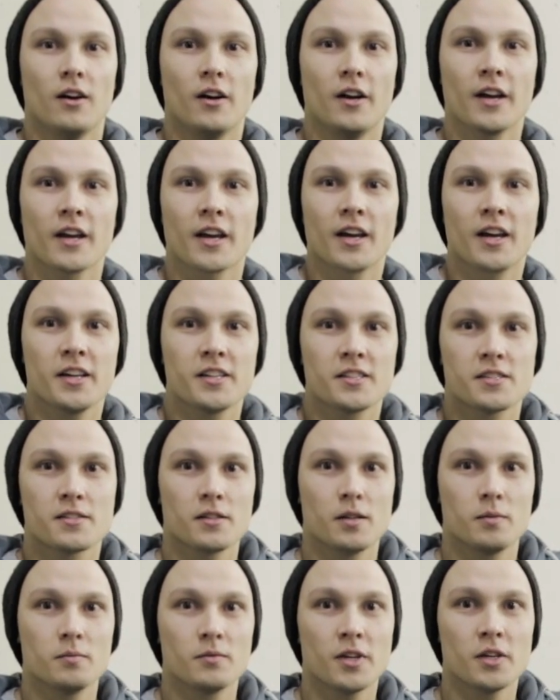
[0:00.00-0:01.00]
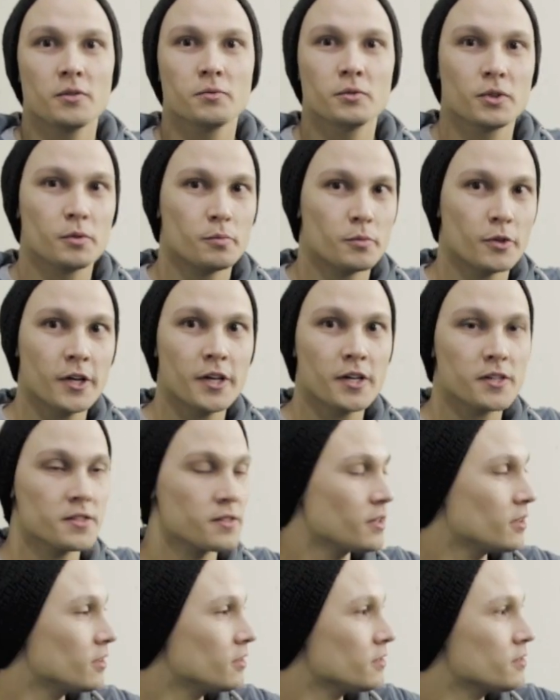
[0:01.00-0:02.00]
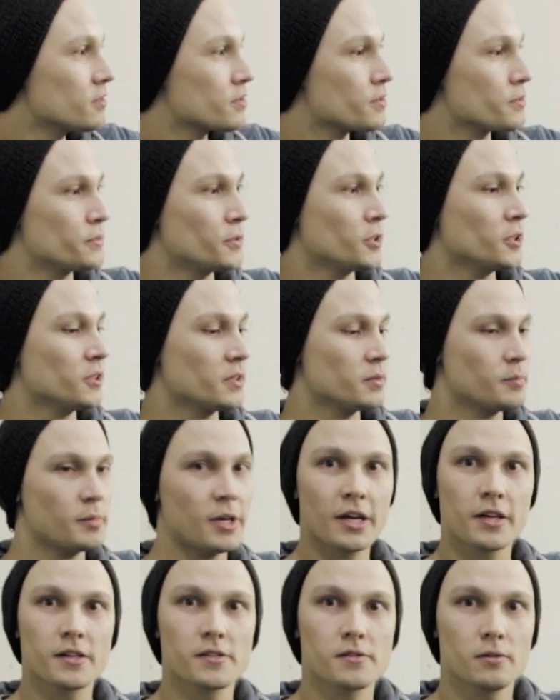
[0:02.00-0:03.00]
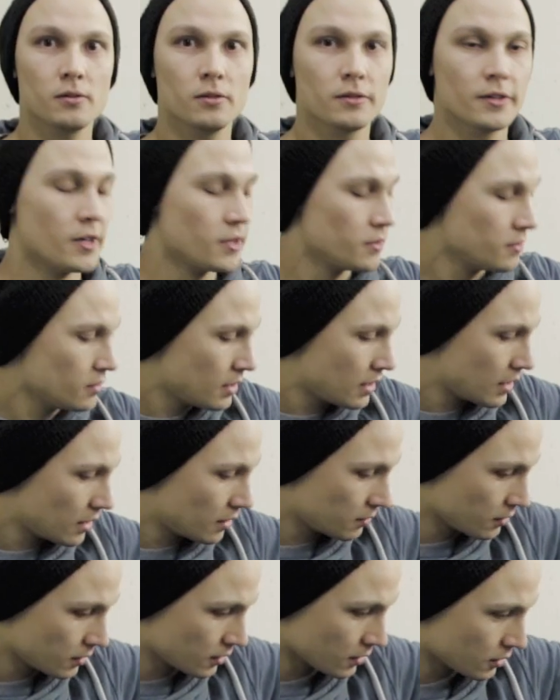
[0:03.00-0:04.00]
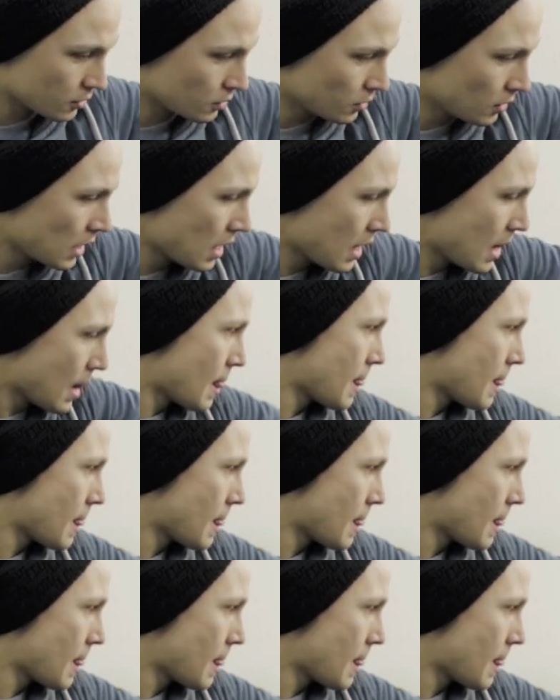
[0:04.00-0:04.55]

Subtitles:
Alright guys, so I'm done with the brakes now. So front and back is all done, everything cool.